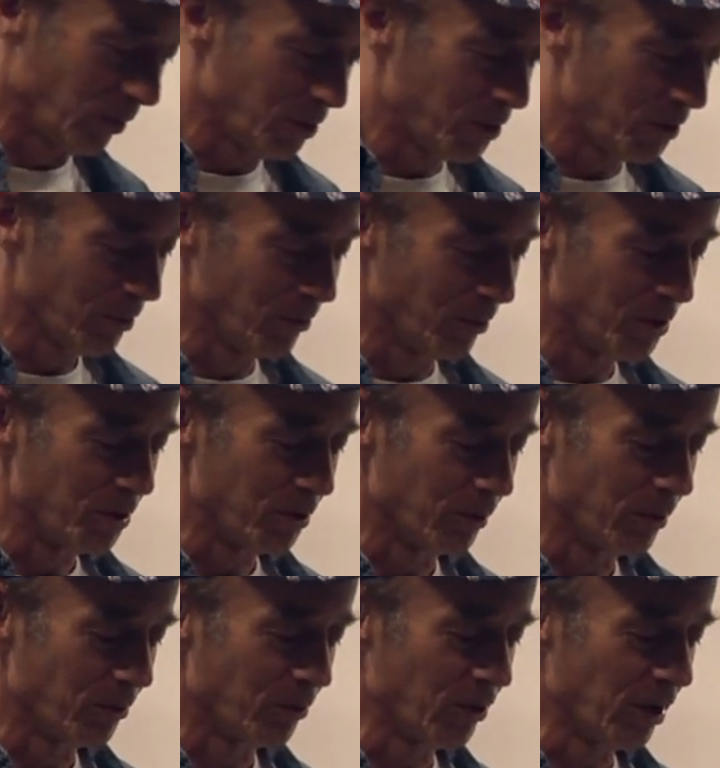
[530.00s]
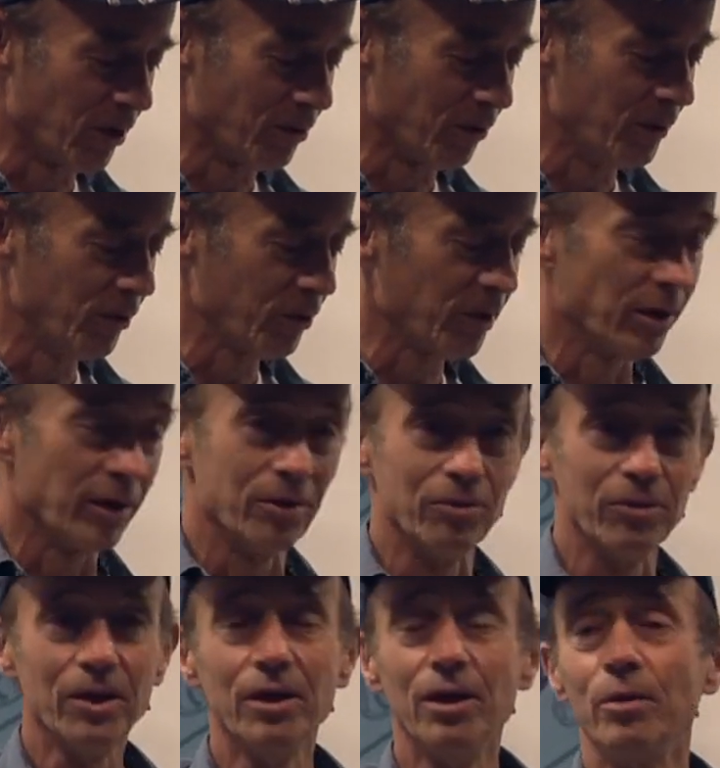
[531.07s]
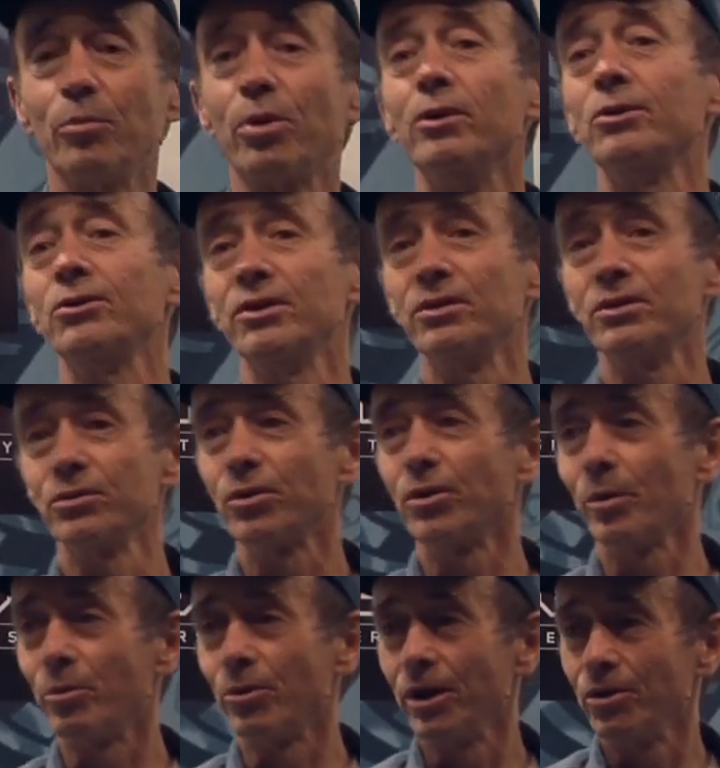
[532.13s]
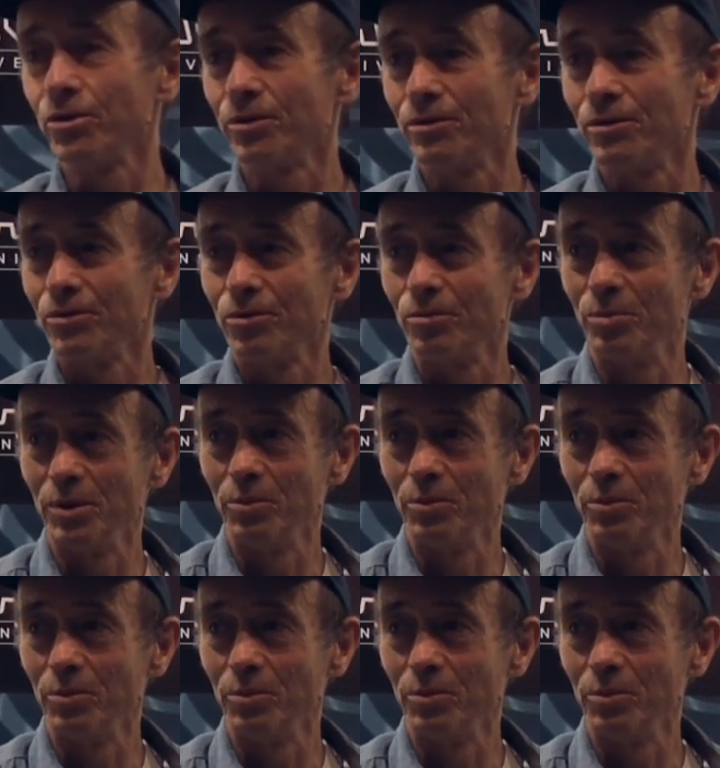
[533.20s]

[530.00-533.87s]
which are the result of this kind of process of cooperation, should